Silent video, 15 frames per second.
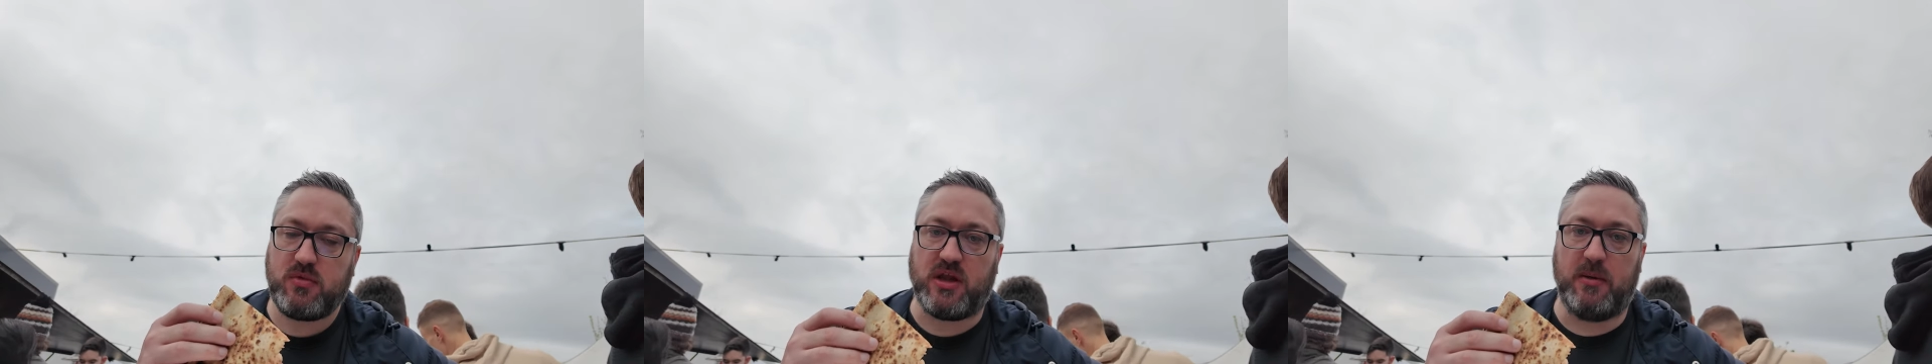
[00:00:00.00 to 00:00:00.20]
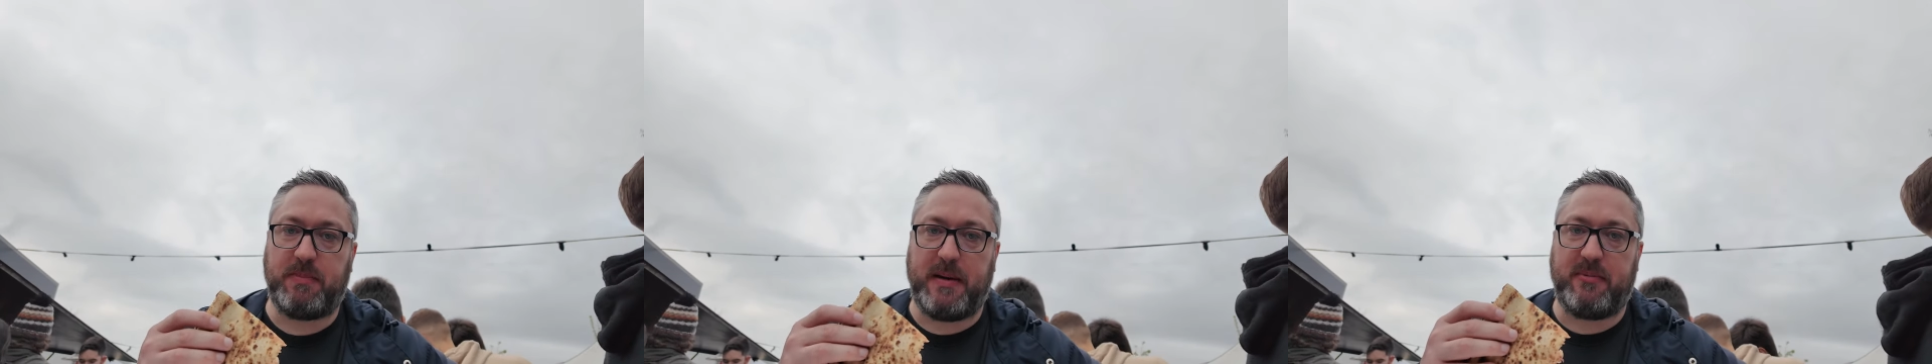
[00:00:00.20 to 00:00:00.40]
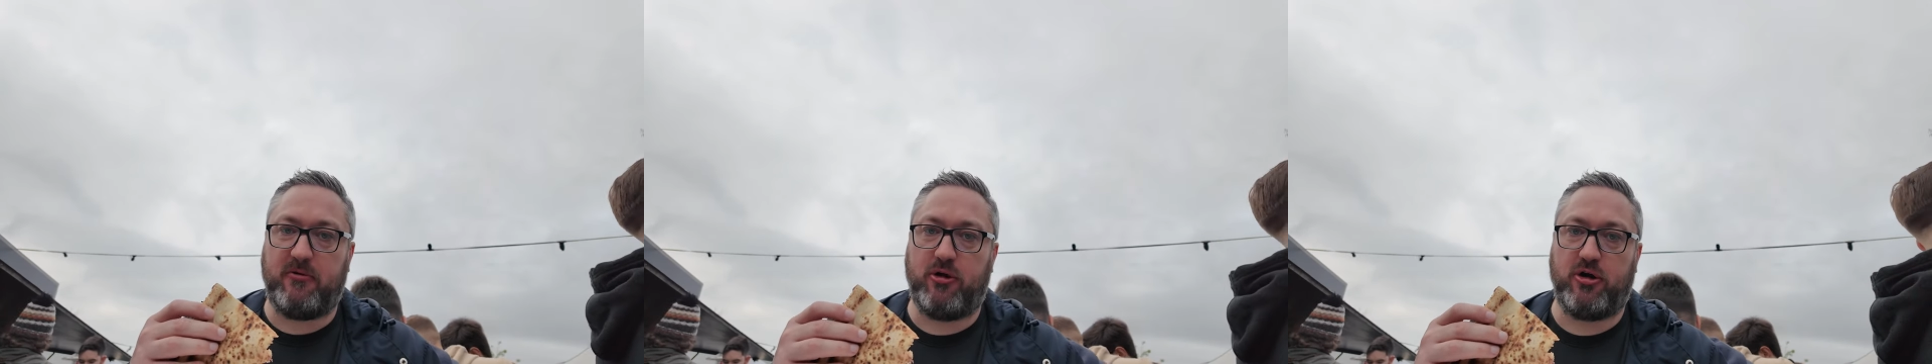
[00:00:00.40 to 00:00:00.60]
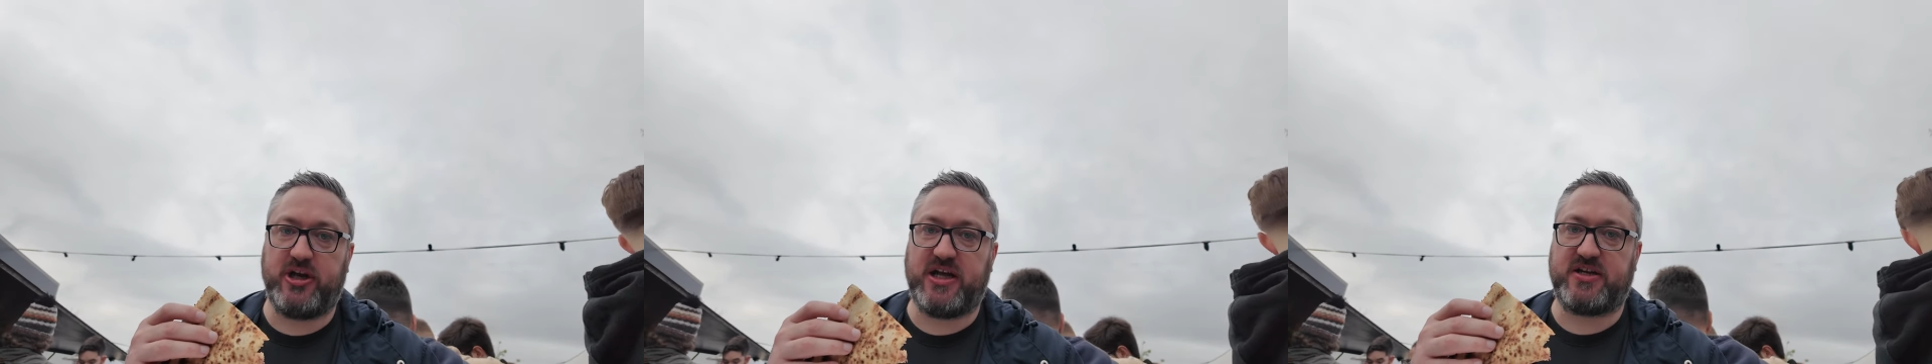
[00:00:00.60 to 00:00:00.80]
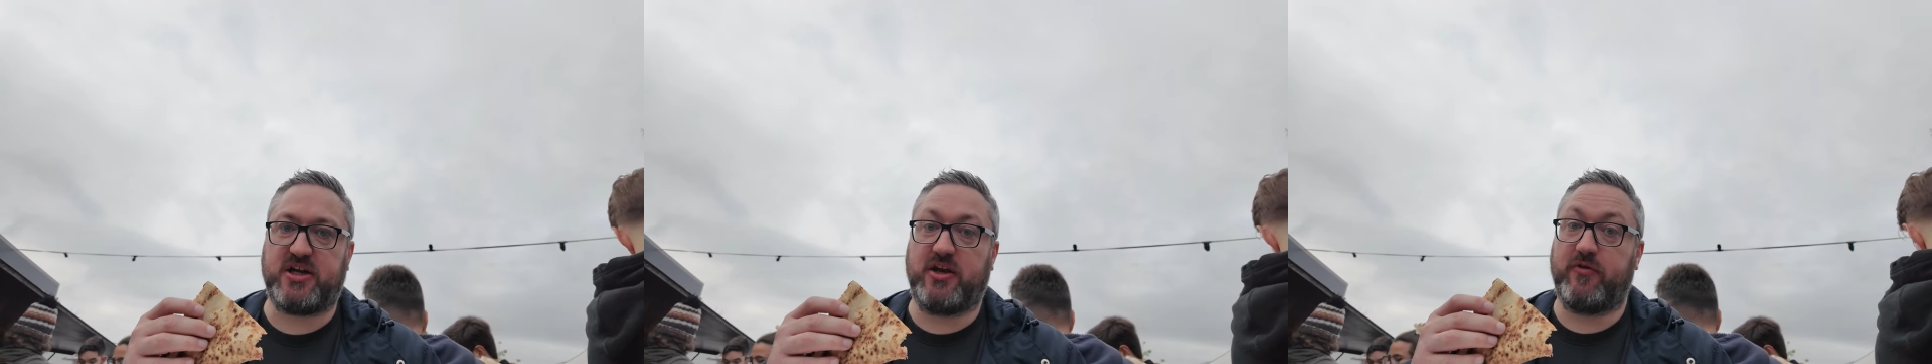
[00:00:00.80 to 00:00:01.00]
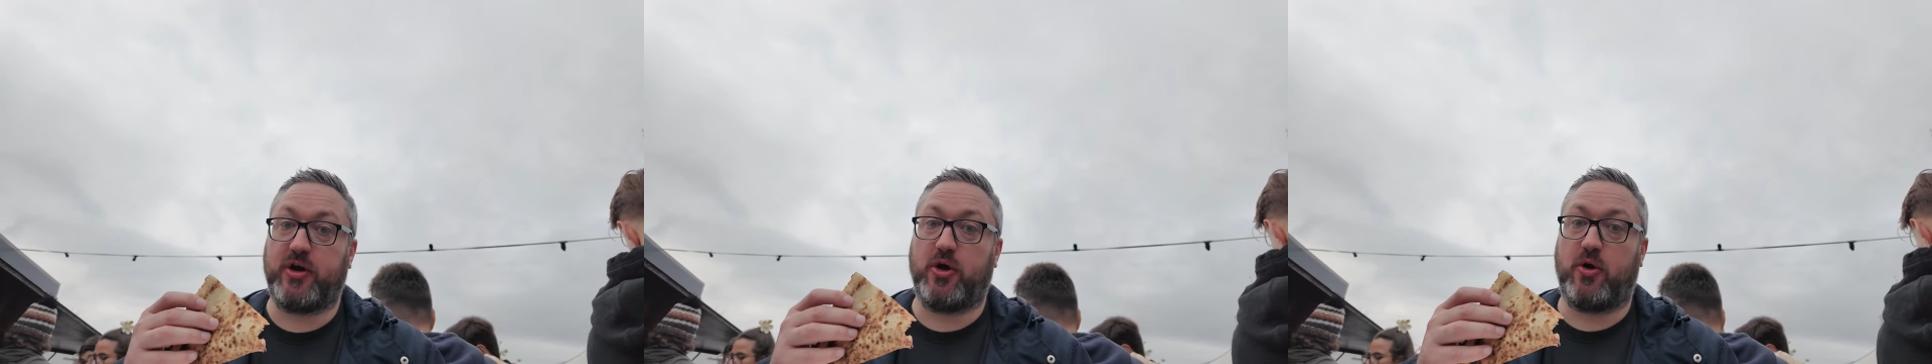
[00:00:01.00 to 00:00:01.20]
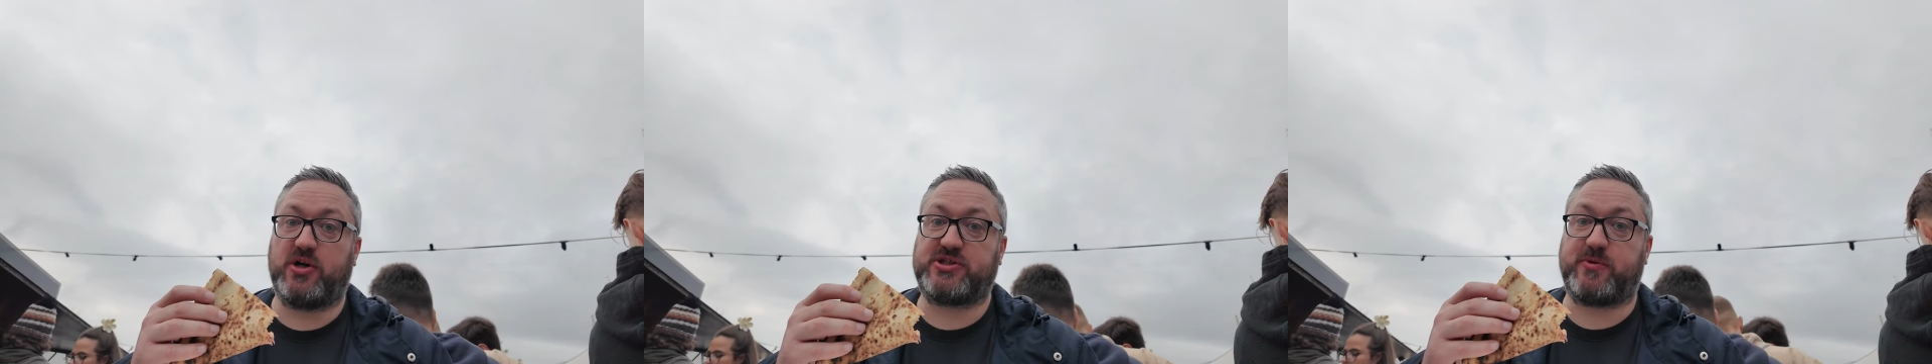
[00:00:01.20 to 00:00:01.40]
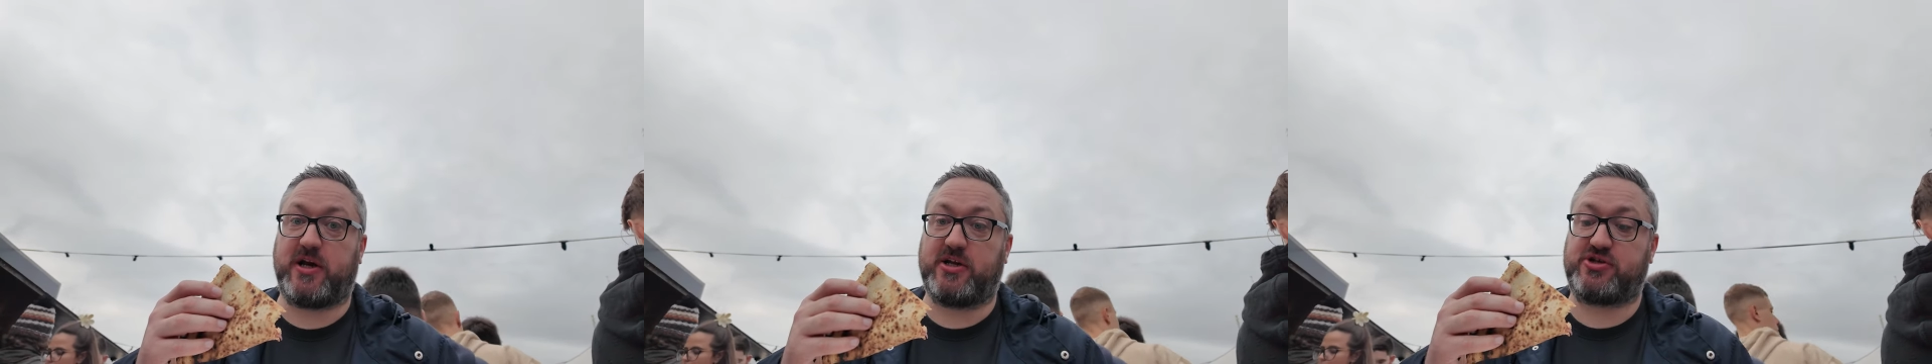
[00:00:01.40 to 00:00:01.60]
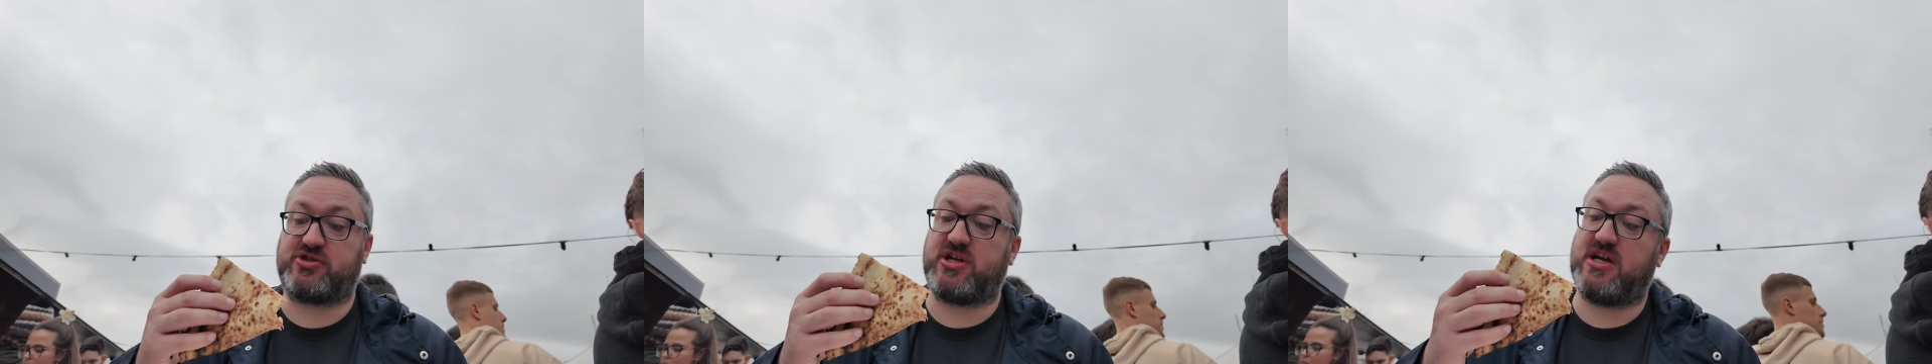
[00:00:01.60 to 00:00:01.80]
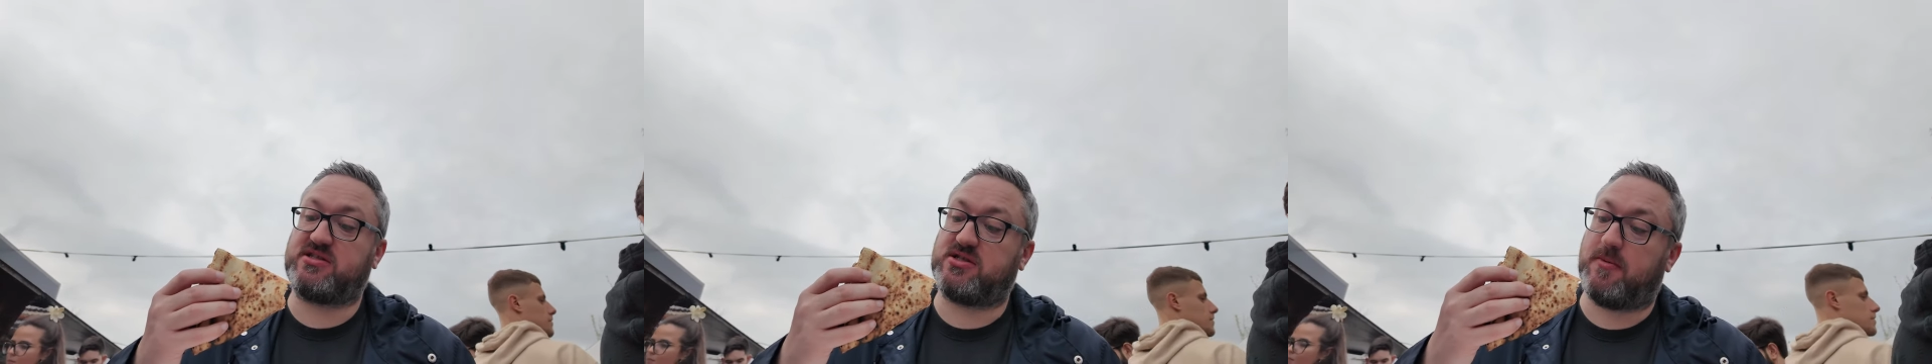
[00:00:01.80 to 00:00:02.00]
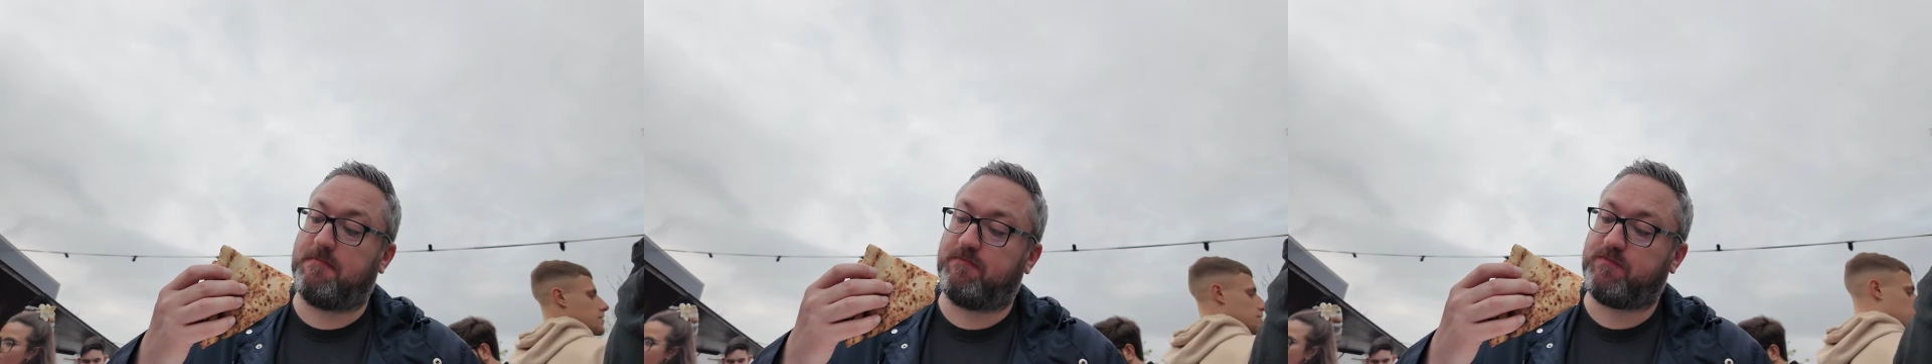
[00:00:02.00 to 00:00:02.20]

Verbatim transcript: The pepperoni I didn't even notice when I just ate some.